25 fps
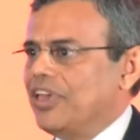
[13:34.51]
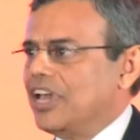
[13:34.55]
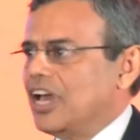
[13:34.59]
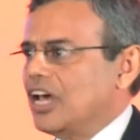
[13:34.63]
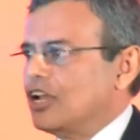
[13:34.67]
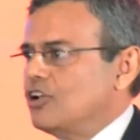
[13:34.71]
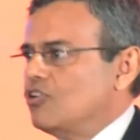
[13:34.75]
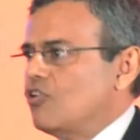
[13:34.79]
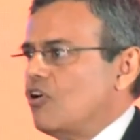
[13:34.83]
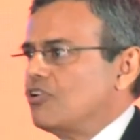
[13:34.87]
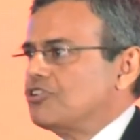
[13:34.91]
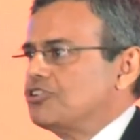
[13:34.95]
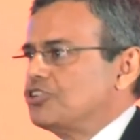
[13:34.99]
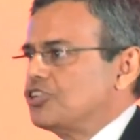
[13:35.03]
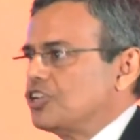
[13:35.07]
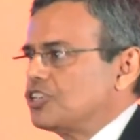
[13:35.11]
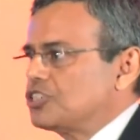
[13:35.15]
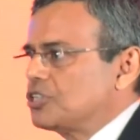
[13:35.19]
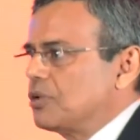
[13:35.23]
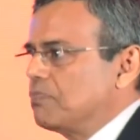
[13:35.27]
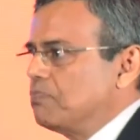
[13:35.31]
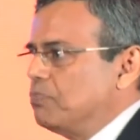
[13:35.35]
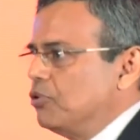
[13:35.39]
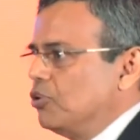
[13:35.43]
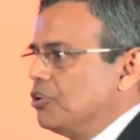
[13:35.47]
They are not
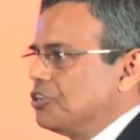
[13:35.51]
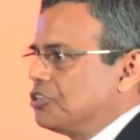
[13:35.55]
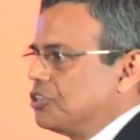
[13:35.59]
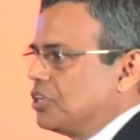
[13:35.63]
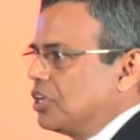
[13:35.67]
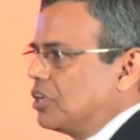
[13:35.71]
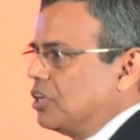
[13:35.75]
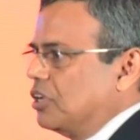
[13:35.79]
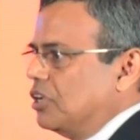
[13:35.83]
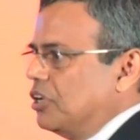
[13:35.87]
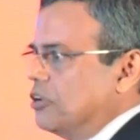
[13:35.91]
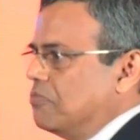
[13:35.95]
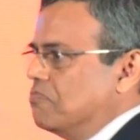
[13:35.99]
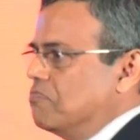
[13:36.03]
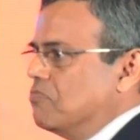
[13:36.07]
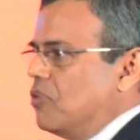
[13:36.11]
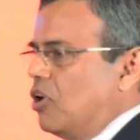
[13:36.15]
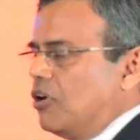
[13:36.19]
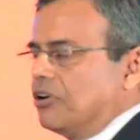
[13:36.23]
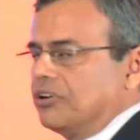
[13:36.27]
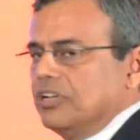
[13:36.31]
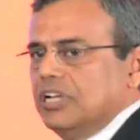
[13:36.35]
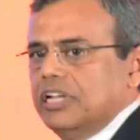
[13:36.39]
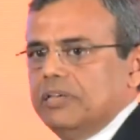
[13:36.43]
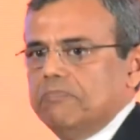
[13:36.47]
just a political and
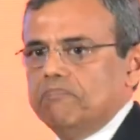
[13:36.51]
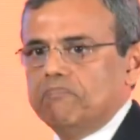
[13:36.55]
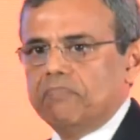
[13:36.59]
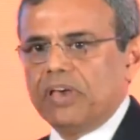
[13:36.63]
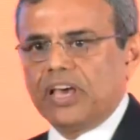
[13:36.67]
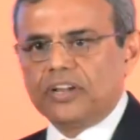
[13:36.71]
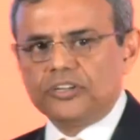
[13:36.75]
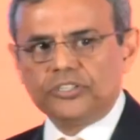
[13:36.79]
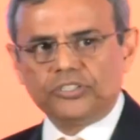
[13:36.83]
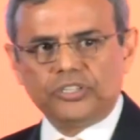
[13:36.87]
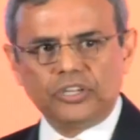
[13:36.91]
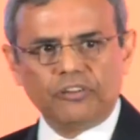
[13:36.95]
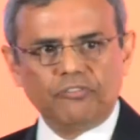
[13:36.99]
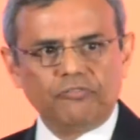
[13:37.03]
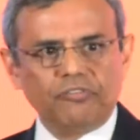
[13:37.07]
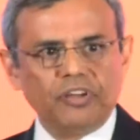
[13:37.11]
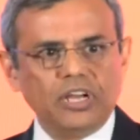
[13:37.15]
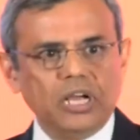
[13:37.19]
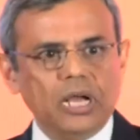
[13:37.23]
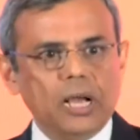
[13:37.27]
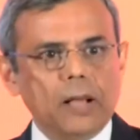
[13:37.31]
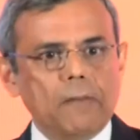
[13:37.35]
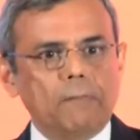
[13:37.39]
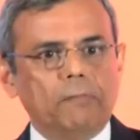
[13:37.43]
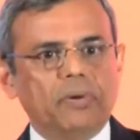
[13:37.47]
moral
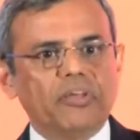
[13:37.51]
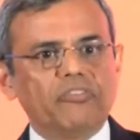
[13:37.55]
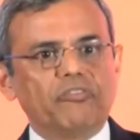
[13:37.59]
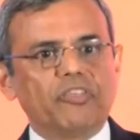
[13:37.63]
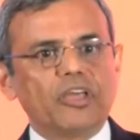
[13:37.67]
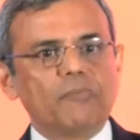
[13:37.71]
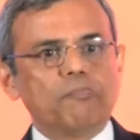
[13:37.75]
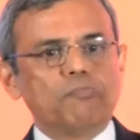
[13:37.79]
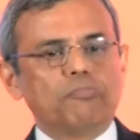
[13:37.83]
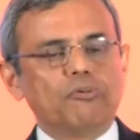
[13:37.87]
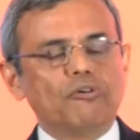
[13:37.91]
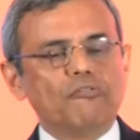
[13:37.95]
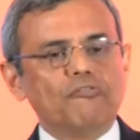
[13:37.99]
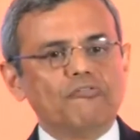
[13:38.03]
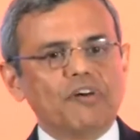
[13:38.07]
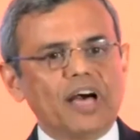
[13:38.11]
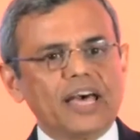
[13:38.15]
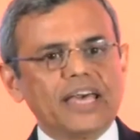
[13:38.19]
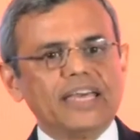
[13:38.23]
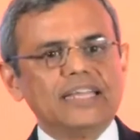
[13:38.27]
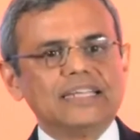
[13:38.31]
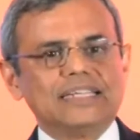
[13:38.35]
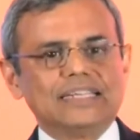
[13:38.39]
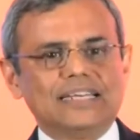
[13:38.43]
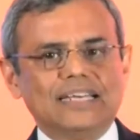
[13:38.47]
imperative, but they
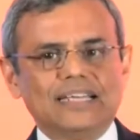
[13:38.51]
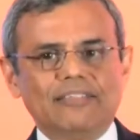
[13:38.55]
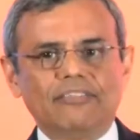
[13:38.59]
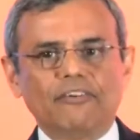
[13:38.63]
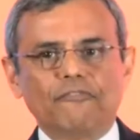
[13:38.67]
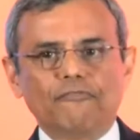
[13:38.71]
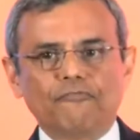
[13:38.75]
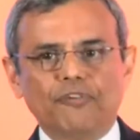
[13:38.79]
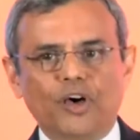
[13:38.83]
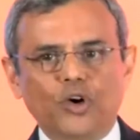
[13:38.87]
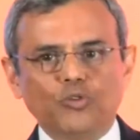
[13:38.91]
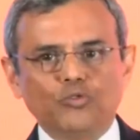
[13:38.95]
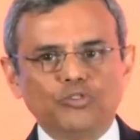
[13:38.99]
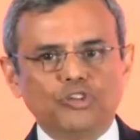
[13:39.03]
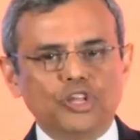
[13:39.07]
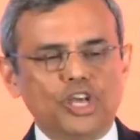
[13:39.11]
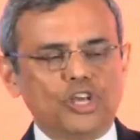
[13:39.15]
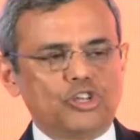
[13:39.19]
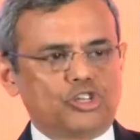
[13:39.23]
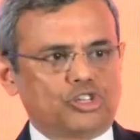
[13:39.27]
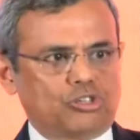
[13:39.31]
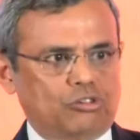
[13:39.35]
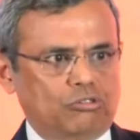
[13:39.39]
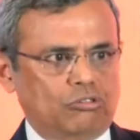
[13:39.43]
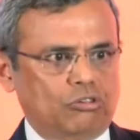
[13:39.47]
provide the
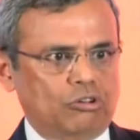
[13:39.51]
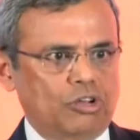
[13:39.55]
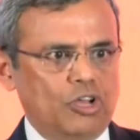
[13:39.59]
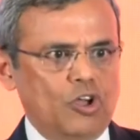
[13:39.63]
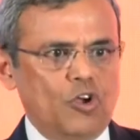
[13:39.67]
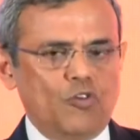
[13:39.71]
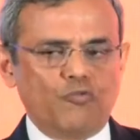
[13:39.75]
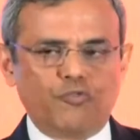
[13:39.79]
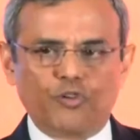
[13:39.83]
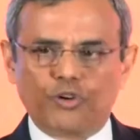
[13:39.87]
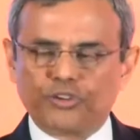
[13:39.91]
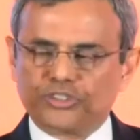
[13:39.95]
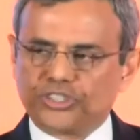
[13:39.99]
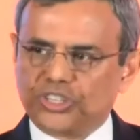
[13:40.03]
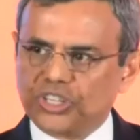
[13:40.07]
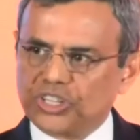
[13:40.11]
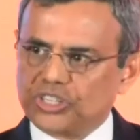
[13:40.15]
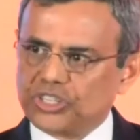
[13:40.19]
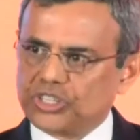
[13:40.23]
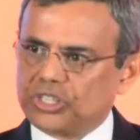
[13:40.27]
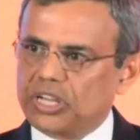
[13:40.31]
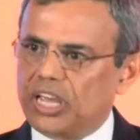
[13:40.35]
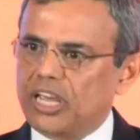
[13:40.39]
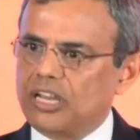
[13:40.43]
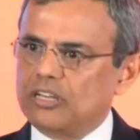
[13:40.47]
foundation for
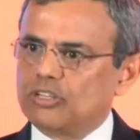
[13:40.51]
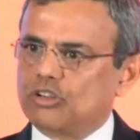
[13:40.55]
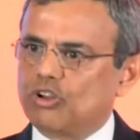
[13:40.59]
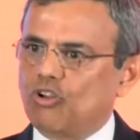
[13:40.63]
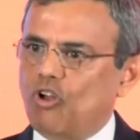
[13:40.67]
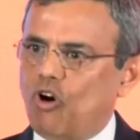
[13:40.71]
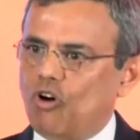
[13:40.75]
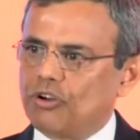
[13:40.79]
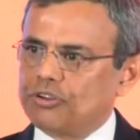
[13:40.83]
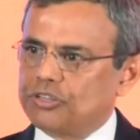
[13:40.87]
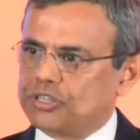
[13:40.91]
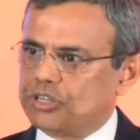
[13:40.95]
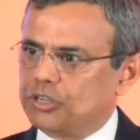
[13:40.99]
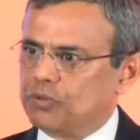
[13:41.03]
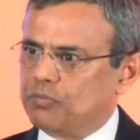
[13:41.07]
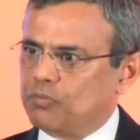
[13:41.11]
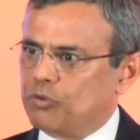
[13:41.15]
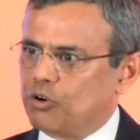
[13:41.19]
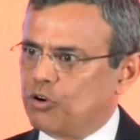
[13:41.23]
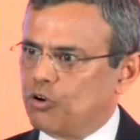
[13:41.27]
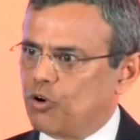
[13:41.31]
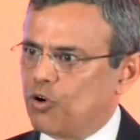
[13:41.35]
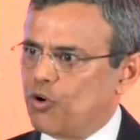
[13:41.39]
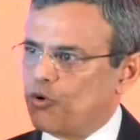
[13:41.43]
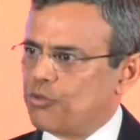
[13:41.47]
sustained
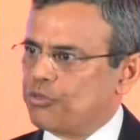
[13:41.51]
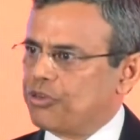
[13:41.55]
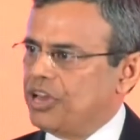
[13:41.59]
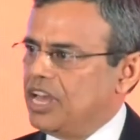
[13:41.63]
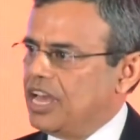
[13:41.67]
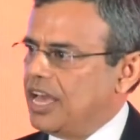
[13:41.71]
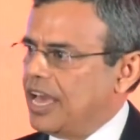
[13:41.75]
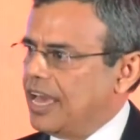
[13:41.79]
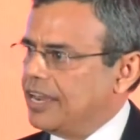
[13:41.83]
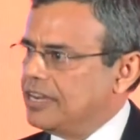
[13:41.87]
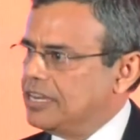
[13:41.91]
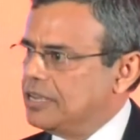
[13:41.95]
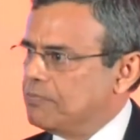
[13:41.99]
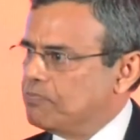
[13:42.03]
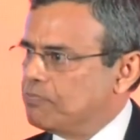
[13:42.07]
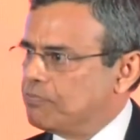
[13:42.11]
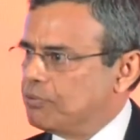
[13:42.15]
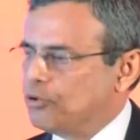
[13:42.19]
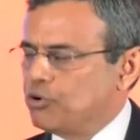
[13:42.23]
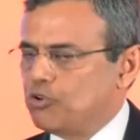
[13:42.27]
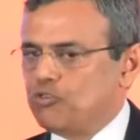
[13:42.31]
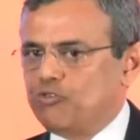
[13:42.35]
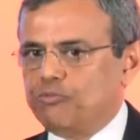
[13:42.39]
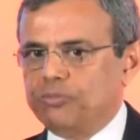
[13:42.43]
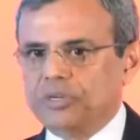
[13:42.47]
long-term growth and
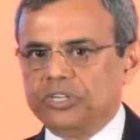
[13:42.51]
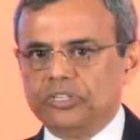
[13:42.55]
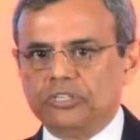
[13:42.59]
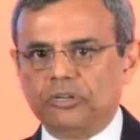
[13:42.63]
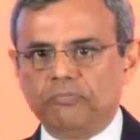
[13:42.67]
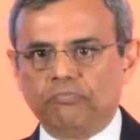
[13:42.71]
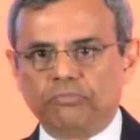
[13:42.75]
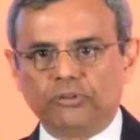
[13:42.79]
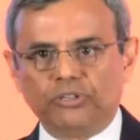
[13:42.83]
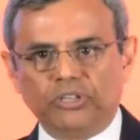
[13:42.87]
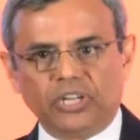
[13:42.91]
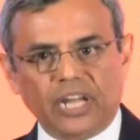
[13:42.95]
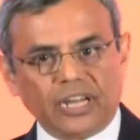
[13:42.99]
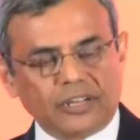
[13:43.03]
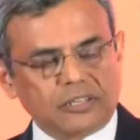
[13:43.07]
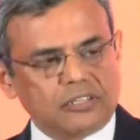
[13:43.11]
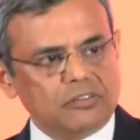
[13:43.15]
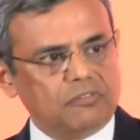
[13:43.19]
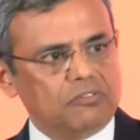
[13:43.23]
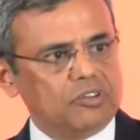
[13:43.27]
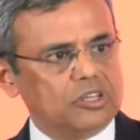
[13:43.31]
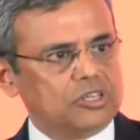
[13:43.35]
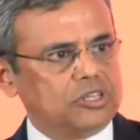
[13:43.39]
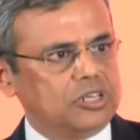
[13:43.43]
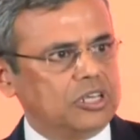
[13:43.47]
improvement in
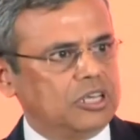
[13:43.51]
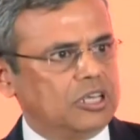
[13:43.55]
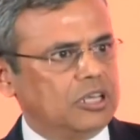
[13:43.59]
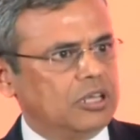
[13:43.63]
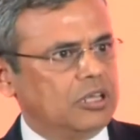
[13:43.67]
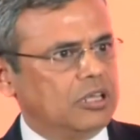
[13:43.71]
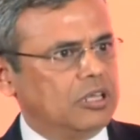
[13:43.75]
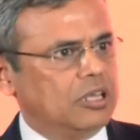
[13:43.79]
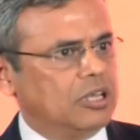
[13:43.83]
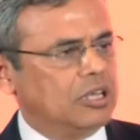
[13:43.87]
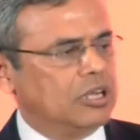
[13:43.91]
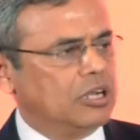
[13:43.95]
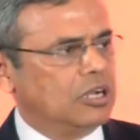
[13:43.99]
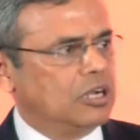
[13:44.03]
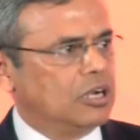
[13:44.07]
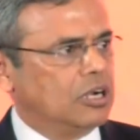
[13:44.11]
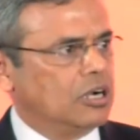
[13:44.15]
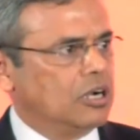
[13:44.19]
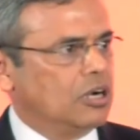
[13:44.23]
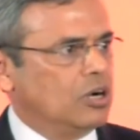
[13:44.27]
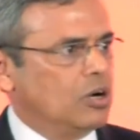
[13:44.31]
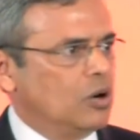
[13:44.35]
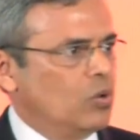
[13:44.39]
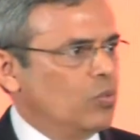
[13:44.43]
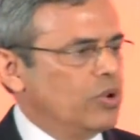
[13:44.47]
productivity.
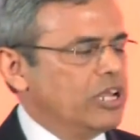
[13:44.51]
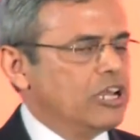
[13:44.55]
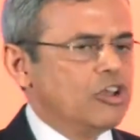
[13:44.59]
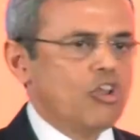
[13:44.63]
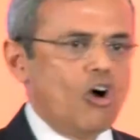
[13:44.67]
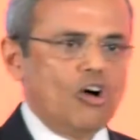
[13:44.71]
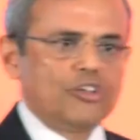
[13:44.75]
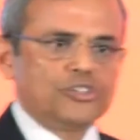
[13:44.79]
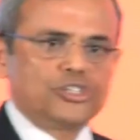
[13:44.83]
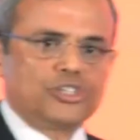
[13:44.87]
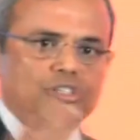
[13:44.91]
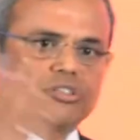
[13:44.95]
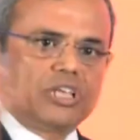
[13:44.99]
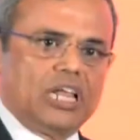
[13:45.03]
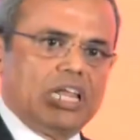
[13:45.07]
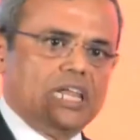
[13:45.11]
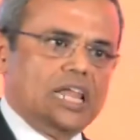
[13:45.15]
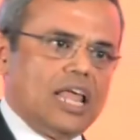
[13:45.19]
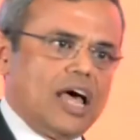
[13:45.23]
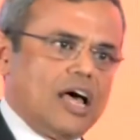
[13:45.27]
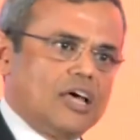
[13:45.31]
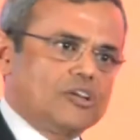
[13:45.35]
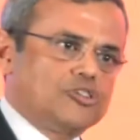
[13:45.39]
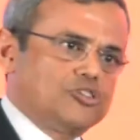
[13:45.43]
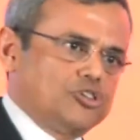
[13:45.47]
We launched the
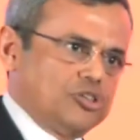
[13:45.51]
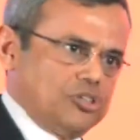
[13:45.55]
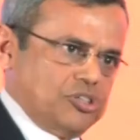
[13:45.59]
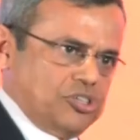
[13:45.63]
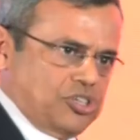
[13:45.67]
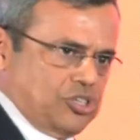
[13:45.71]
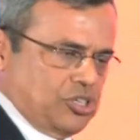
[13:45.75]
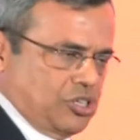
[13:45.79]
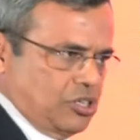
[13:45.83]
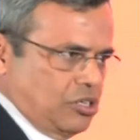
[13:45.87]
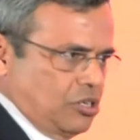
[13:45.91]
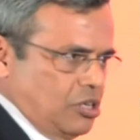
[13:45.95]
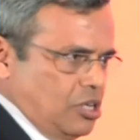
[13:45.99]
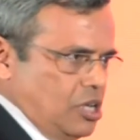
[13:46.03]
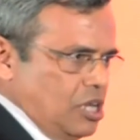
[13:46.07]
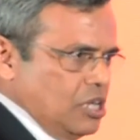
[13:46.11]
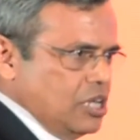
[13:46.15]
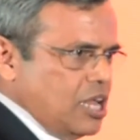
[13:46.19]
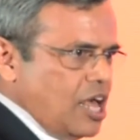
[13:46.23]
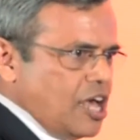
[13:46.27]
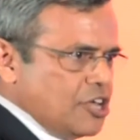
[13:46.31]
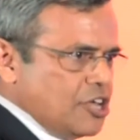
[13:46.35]
largest